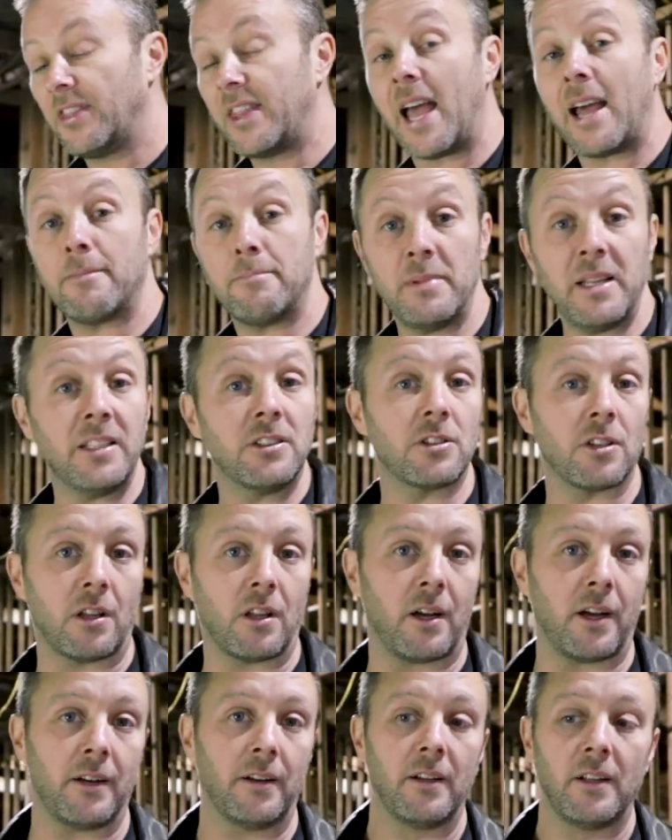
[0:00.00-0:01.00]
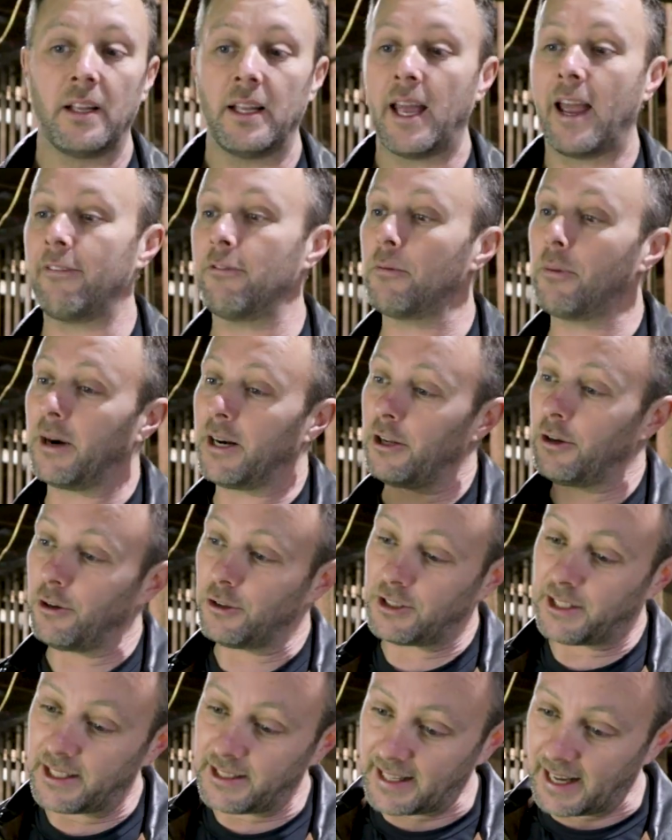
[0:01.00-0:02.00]
That means a lot. Everybody
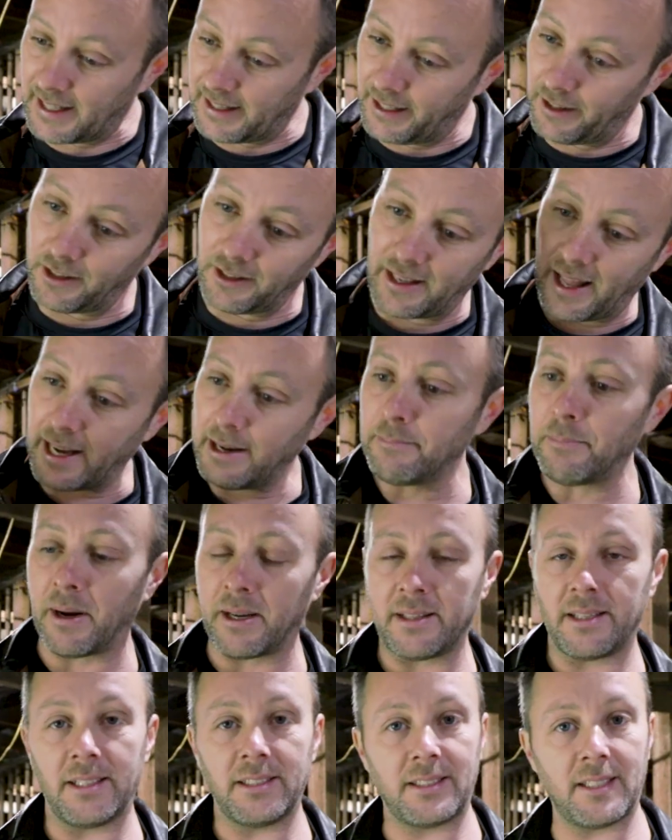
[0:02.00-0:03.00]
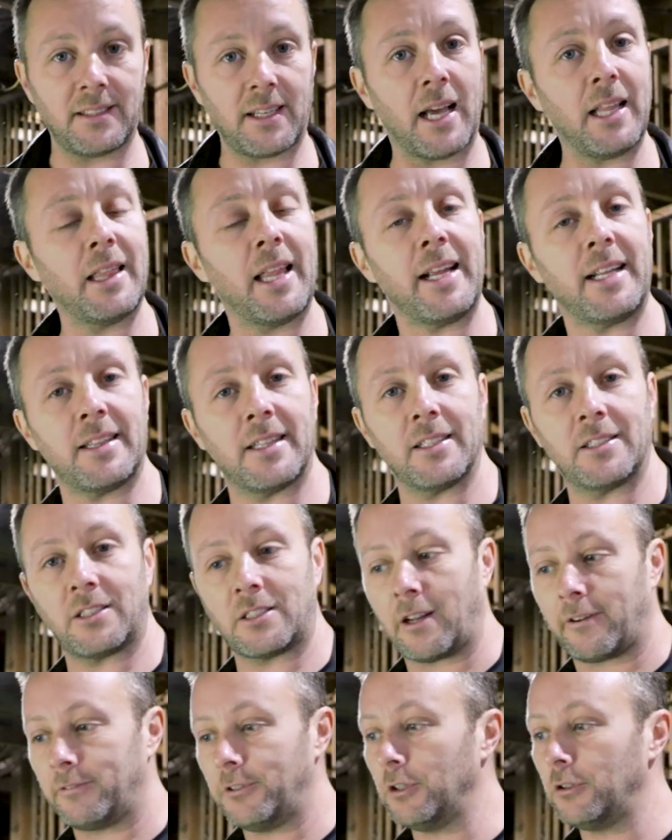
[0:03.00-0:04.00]
who's hit that little like button that says, I like this
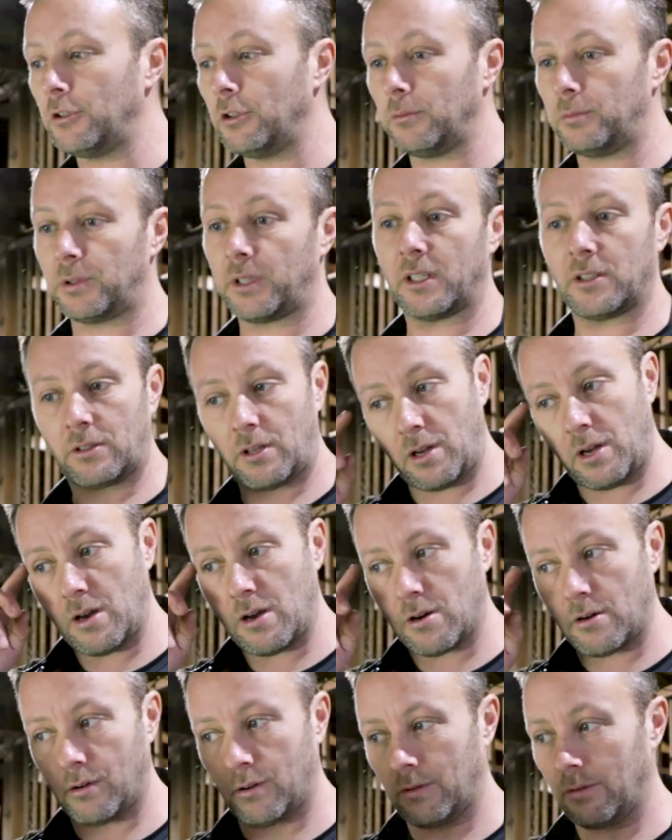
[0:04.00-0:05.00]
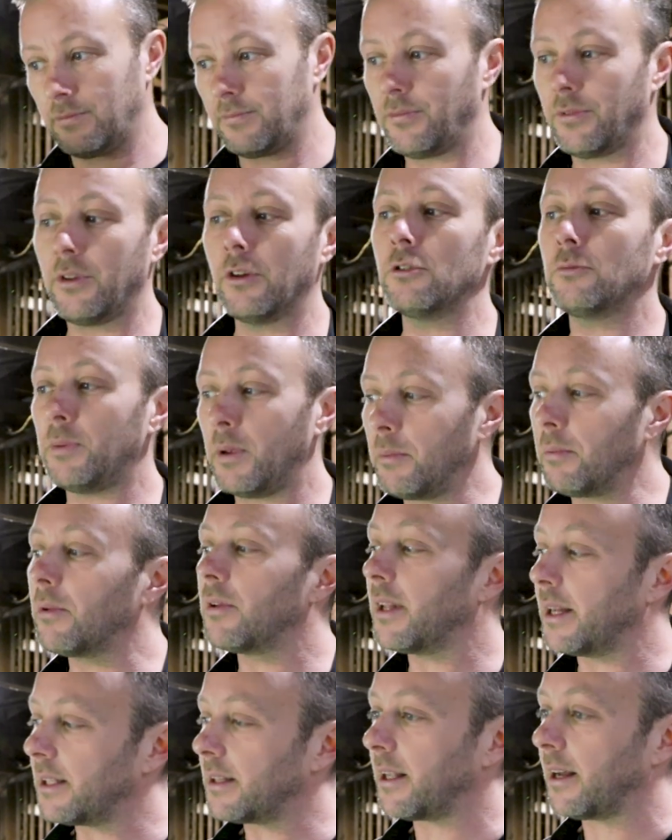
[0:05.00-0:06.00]
stuff, YouTube says, oh, those
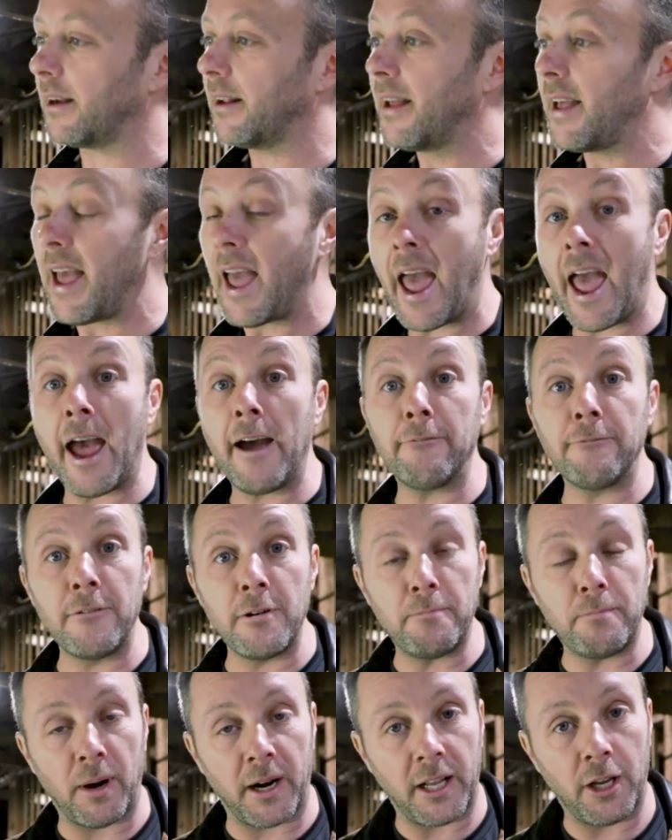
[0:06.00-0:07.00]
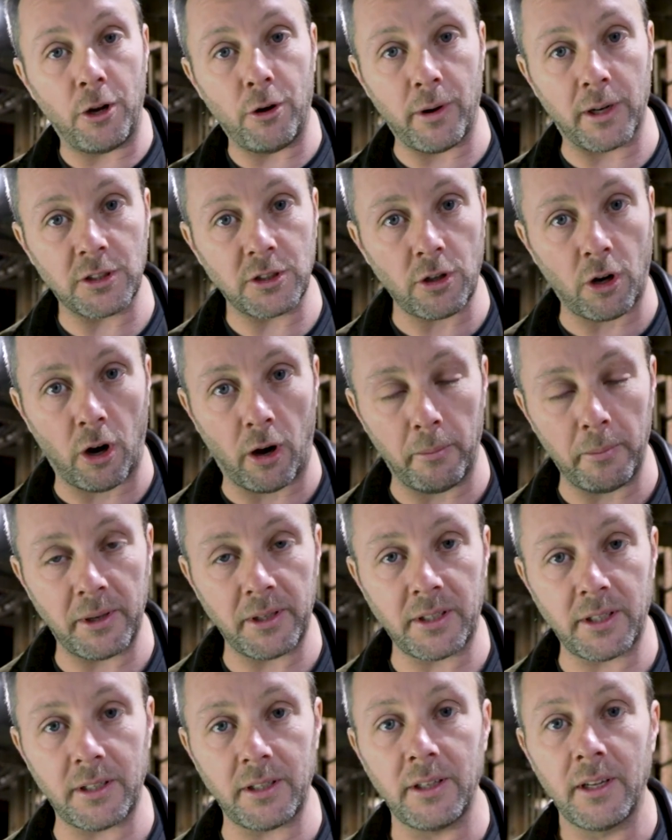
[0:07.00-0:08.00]
people like that everybody who has
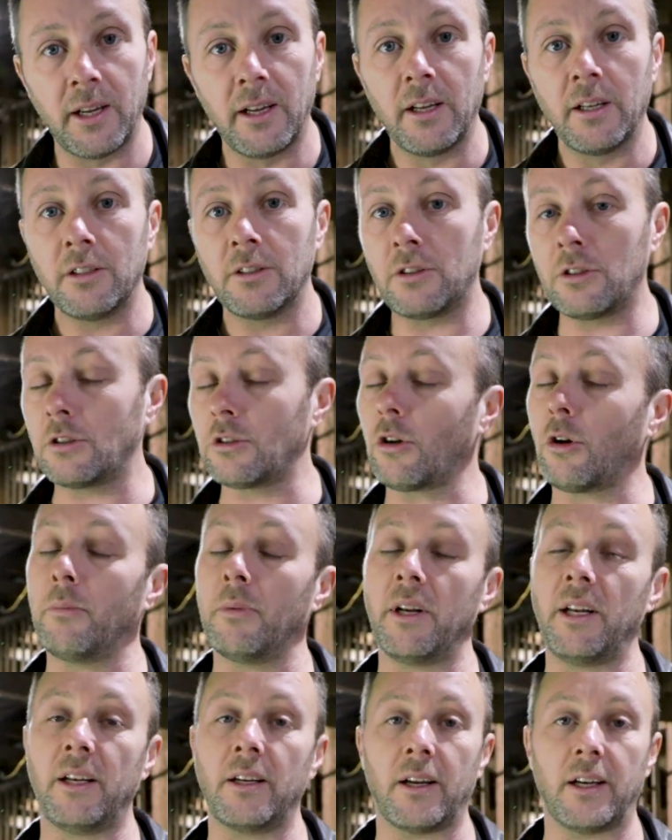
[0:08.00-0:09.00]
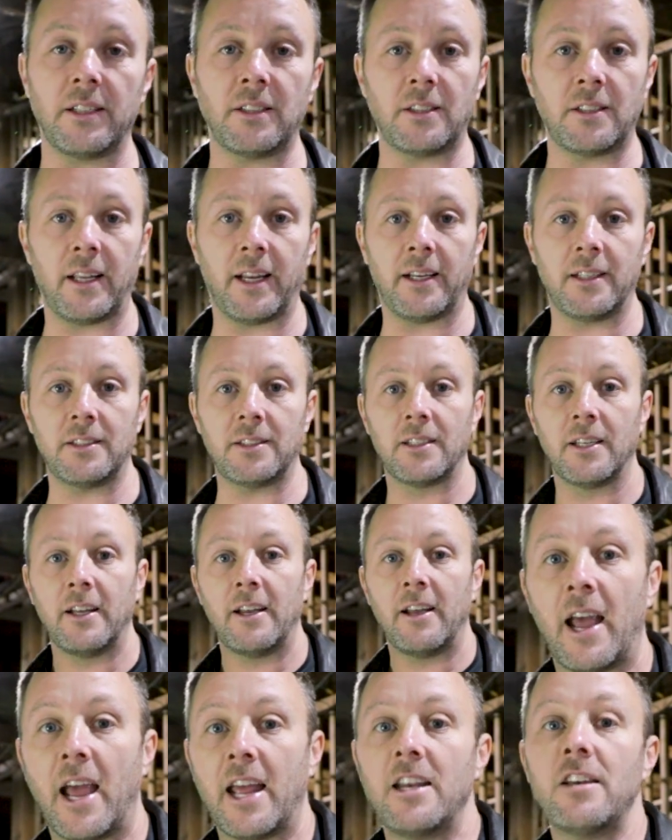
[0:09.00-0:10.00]
commented so many nice things
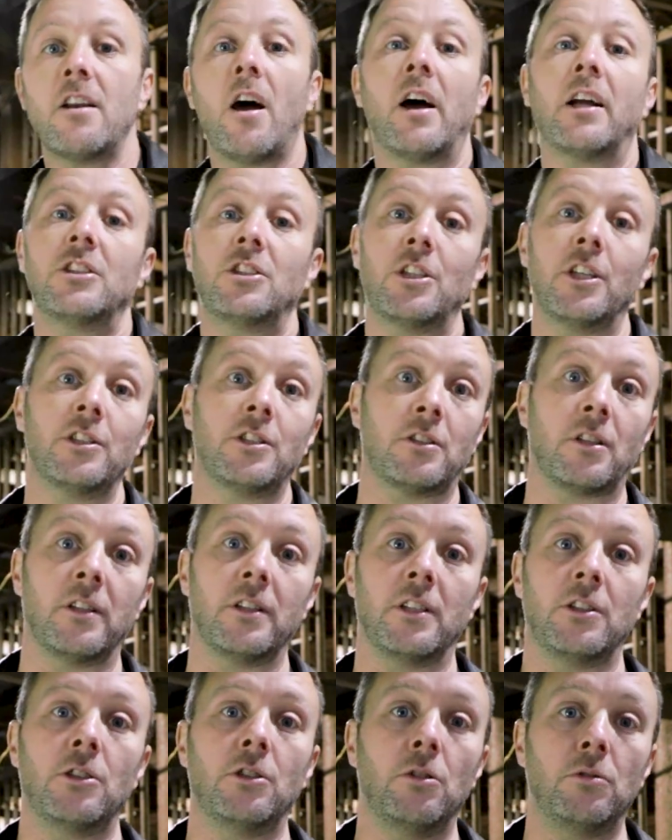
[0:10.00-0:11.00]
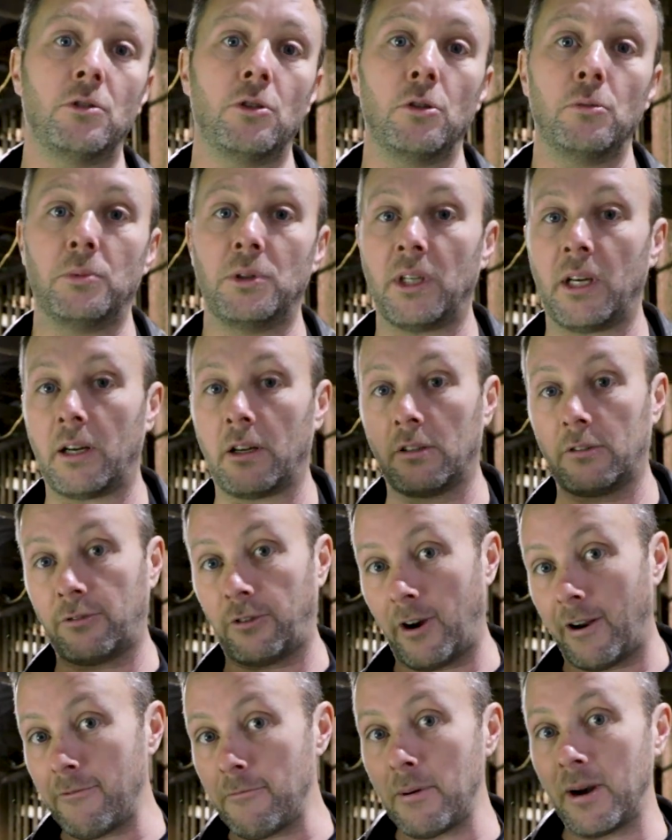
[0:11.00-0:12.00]
and not just on this YouTube channel
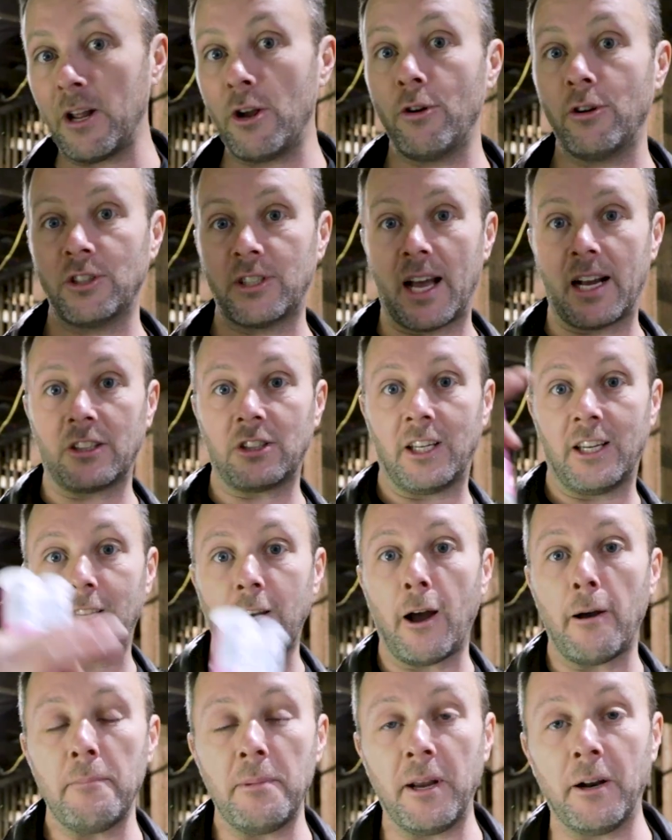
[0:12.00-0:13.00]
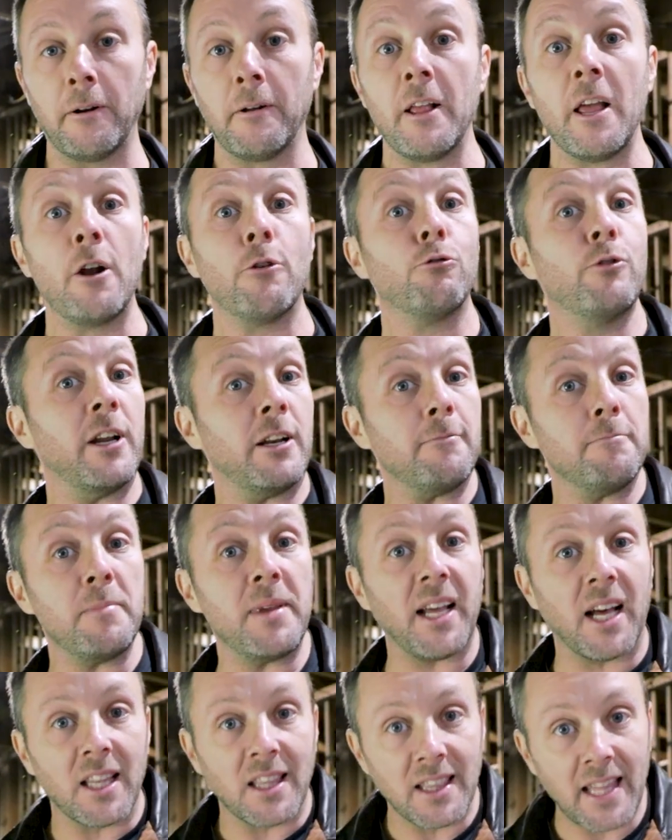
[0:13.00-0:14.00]
for everybody who has actually come here written
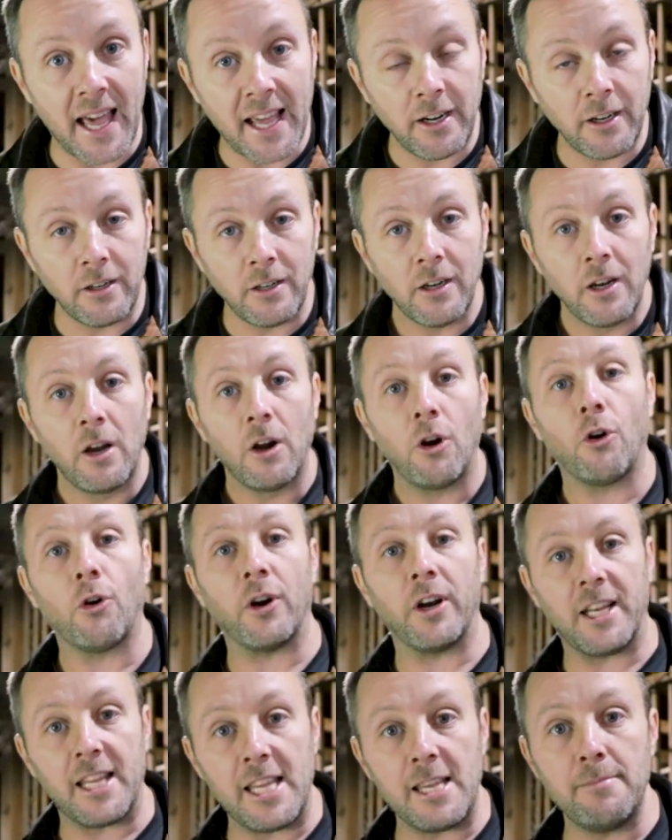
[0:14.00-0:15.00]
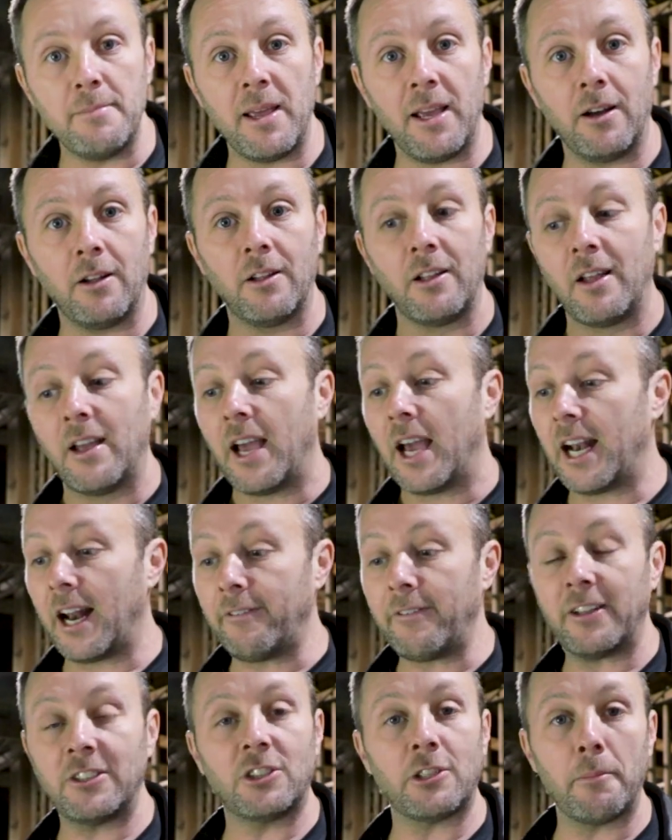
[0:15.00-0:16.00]
me a letter or an email and
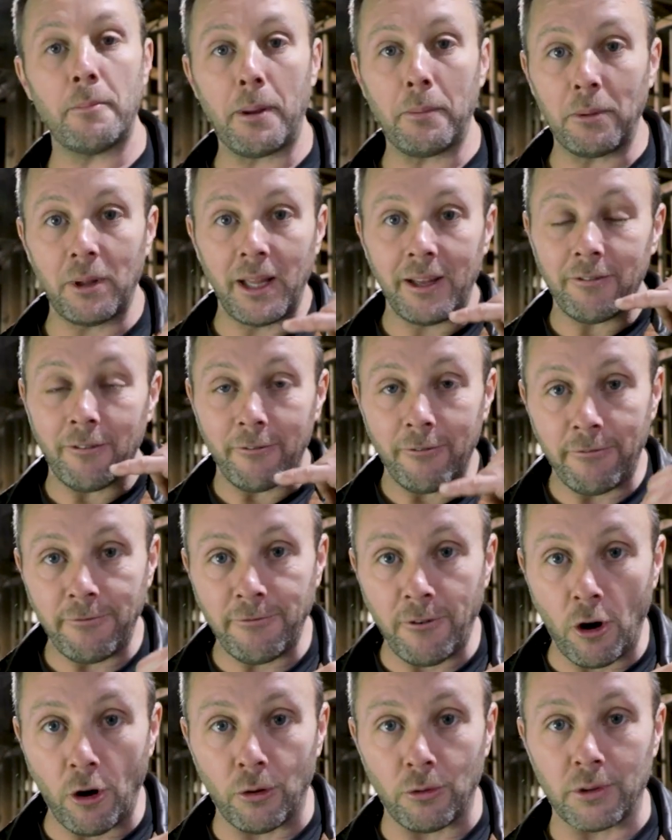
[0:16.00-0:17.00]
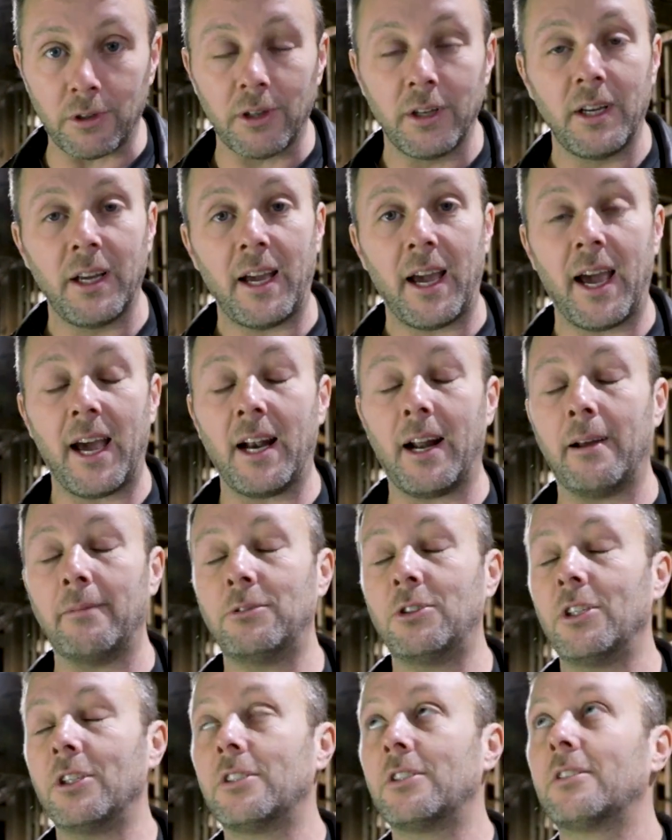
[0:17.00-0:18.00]
I've had some people even phone and
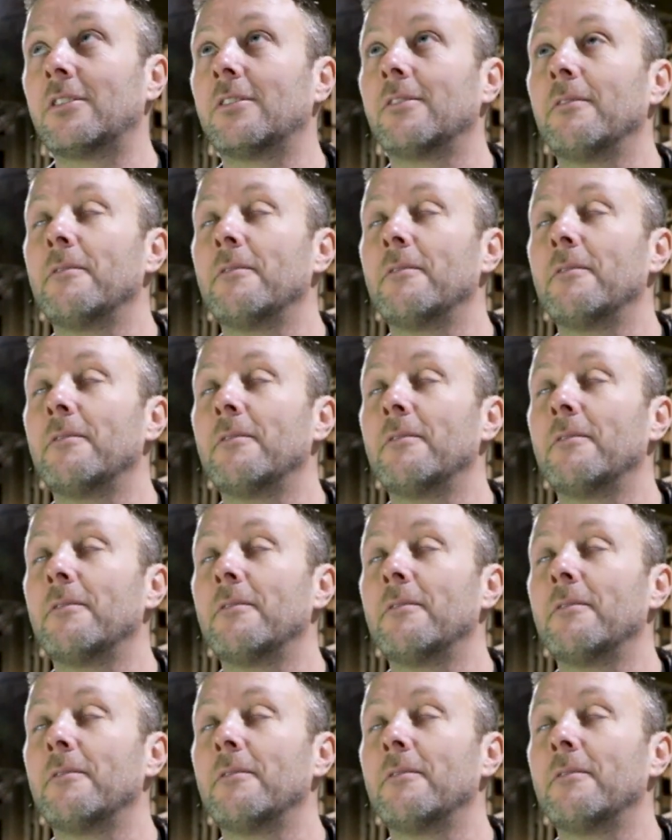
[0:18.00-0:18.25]
I'm just